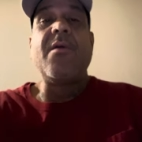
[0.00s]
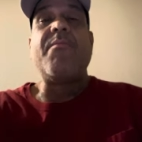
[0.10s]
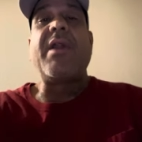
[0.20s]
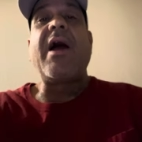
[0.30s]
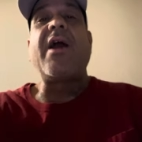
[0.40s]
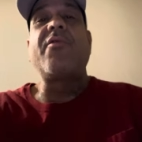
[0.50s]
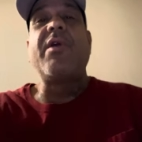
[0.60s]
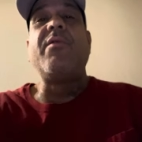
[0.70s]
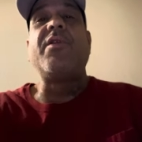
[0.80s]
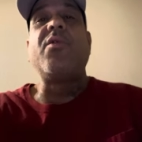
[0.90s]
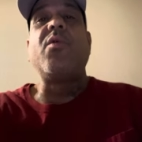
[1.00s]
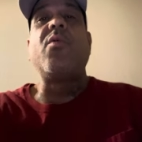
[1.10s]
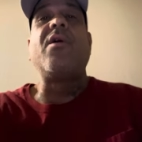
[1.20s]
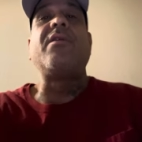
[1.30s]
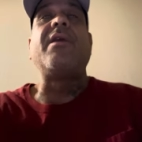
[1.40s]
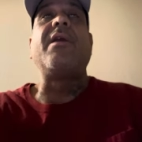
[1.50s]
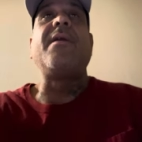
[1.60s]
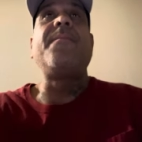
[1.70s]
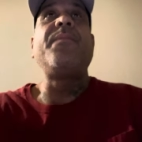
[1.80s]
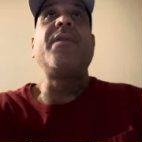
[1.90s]
But I agree with you with one
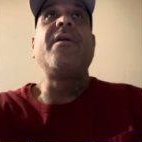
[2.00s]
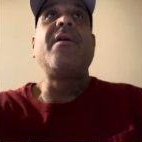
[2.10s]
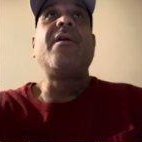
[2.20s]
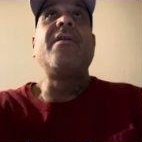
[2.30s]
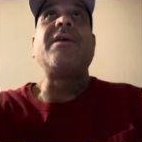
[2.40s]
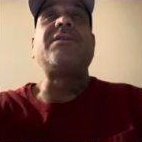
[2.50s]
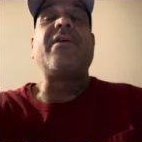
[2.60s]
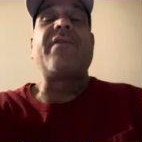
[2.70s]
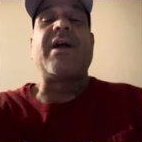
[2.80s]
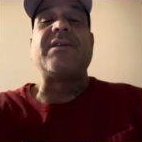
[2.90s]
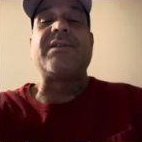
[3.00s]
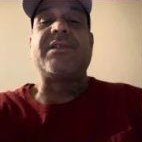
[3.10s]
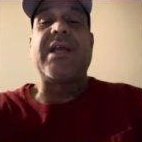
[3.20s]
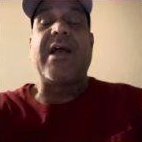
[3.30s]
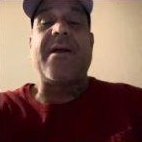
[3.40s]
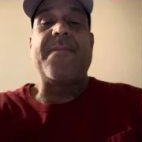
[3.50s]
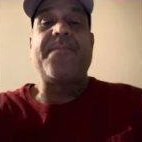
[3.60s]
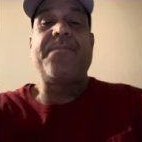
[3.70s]
thing. That stuff got to stop.